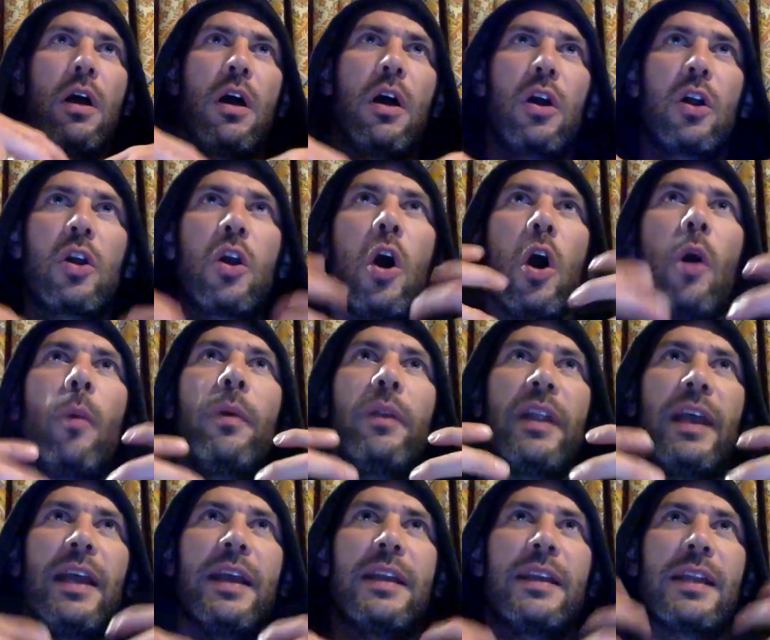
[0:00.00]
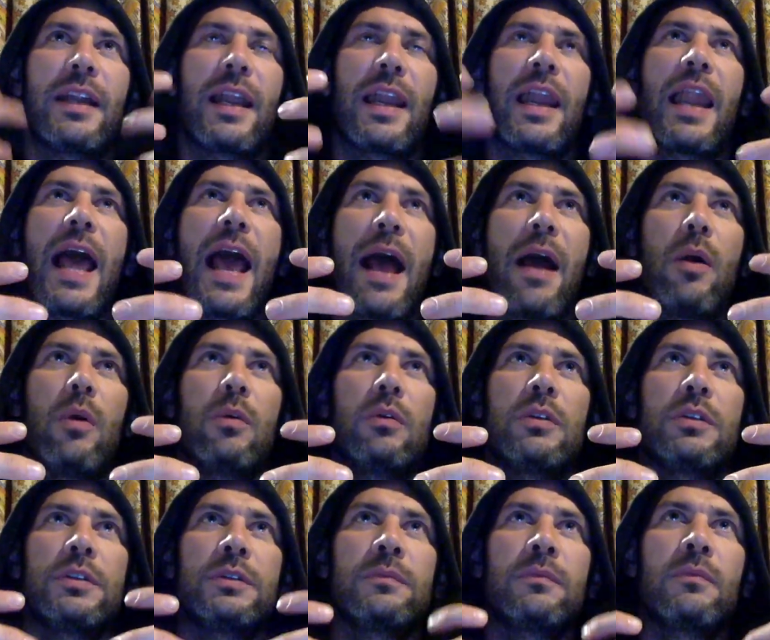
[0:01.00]
accommodated and
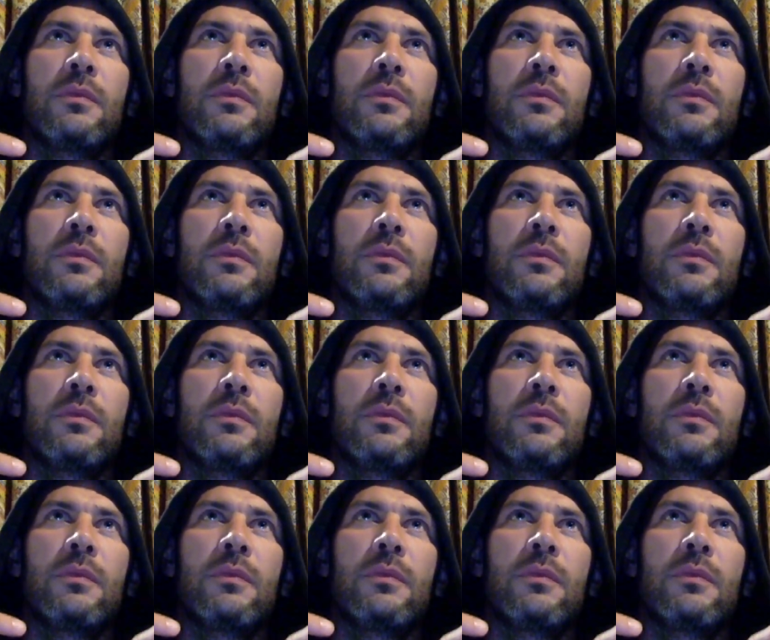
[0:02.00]
allowed